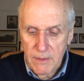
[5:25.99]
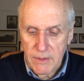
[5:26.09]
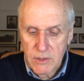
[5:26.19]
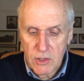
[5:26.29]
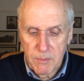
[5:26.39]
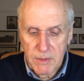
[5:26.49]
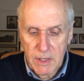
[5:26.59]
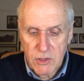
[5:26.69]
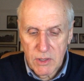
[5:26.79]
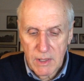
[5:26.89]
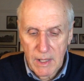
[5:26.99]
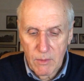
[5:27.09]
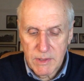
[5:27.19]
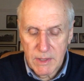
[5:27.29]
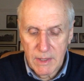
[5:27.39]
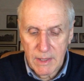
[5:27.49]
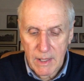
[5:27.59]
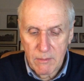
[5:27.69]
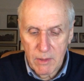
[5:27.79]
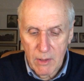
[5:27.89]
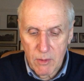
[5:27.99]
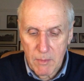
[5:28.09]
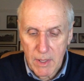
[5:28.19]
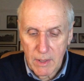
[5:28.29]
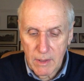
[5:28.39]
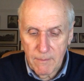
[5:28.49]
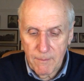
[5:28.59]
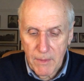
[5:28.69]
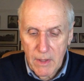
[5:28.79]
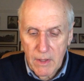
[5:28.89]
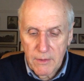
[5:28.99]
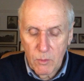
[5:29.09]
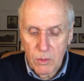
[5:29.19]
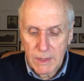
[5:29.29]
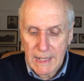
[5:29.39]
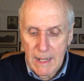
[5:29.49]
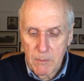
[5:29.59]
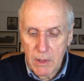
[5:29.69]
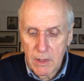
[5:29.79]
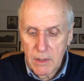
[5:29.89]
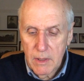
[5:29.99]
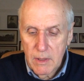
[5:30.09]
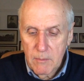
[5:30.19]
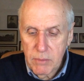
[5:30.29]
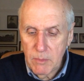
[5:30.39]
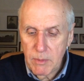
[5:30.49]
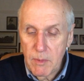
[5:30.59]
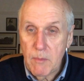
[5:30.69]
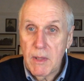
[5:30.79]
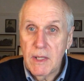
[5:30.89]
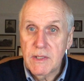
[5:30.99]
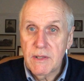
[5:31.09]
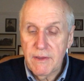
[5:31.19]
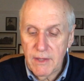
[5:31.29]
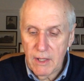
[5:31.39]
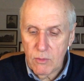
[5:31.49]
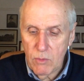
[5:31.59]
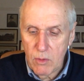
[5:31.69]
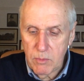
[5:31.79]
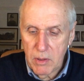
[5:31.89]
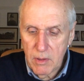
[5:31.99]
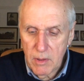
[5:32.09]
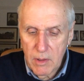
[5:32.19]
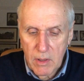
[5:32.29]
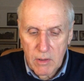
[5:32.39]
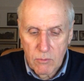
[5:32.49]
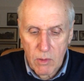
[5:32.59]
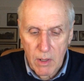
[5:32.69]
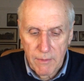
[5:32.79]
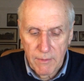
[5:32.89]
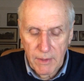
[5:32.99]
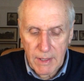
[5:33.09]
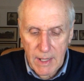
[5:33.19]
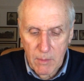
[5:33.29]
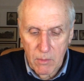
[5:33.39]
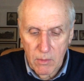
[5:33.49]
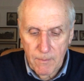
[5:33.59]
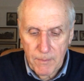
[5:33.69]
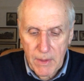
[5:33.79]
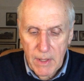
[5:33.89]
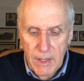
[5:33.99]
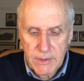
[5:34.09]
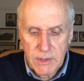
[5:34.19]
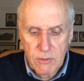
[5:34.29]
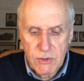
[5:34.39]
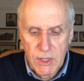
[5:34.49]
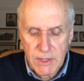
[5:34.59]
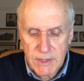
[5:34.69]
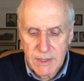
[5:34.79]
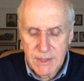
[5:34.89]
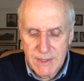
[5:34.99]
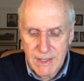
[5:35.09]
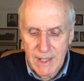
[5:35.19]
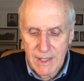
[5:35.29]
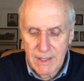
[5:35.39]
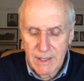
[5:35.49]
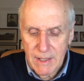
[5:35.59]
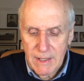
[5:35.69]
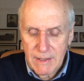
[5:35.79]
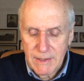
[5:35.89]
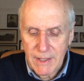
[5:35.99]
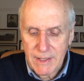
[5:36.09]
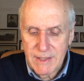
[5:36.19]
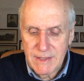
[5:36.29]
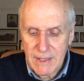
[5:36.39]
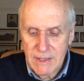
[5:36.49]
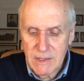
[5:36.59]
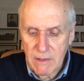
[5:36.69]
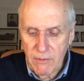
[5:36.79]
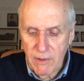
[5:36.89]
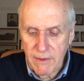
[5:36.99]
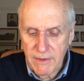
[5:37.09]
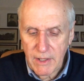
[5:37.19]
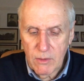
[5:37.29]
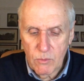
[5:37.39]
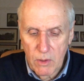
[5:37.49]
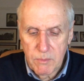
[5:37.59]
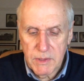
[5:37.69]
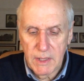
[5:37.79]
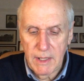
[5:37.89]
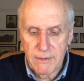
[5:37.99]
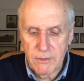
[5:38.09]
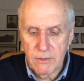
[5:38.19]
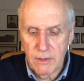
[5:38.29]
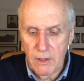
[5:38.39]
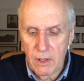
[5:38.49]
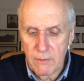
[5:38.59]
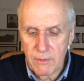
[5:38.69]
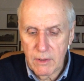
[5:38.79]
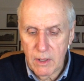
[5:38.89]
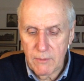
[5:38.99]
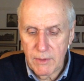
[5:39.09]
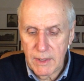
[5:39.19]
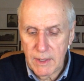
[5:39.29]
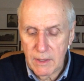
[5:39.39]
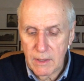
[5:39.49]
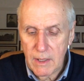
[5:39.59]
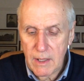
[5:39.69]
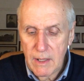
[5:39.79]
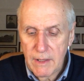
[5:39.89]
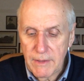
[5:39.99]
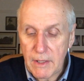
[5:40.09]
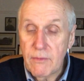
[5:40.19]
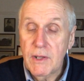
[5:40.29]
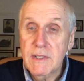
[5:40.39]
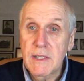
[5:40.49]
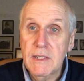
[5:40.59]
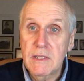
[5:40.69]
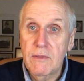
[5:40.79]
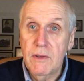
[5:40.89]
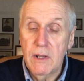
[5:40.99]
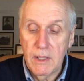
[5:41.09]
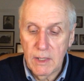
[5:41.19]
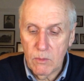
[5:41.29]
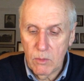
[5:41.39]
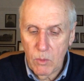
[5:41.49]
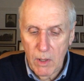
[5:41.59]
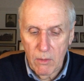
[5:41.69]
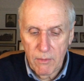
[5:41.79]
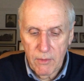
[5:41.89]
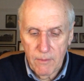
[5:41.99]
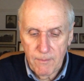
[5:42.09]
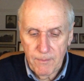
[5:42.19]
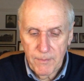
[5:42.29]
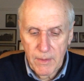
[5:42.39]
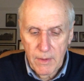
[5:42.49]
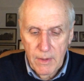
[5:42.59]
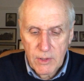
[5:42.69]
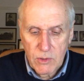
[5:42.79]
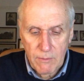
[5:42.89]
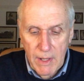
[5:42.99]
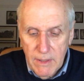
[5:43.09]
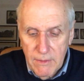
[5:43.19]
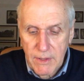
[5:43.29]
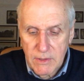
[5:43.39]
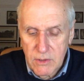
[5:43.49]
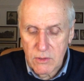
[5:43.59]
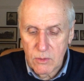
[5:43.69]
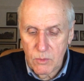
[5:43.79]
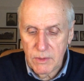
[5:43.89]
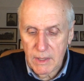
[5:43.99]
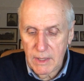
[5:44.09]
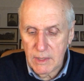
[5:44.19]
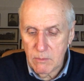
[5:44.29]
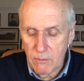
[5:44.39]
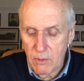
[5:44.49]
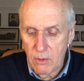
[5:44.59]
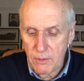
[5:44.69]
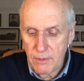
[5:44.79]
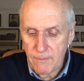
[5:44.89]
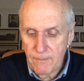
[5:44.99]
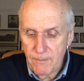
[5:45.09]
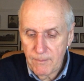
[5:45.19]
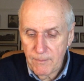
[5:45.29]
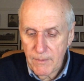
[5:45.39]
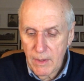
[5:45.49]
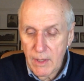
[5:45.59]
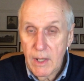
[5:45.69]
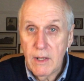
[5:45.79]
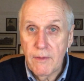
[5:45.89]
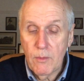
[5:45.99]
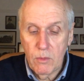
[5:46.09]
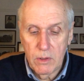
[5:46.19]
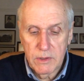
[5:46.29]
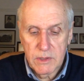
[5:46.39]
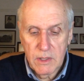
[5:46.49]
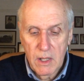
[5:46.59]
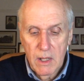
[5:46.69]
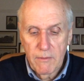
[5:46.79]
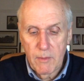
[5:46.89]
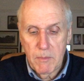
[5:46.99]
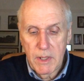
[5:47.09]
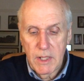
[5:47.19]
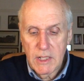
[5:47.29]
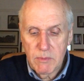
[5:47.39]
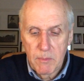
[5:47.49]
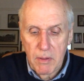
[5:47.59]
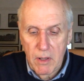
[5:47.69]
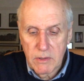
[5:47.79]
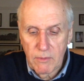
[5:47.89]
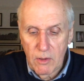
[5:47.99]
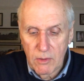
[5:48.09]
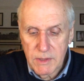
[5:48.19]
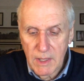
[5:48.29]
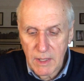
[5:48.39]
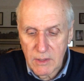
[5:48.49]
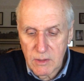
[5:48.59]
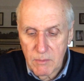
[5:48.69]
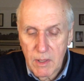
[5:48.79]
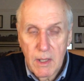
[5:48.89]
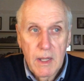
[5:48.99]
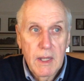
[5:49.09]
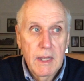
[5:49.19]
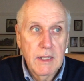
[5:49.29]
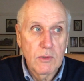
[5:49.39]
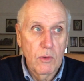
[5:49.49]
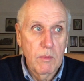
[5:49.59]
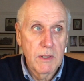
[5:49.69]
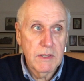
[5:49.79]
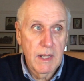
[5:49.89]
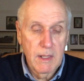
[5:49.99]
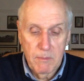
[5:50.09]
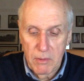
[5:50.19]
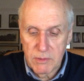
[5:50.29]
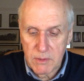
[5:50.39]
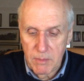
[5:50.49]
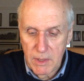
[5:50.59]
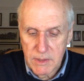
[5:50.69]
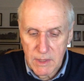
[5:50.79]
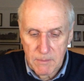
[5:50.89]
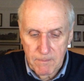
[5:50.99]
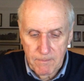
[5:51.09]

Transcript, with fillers: The interpretation now is that in Aramaic, the word gamla probably means thick rope rather than camel. And so Jesus is saying that it is easier for a thick rope to get through the Iber needle than for excessive and unequal wealth to have anything to do with the kingdom of God. In other words, for money to be part of God's kingdom is almost an impossibility.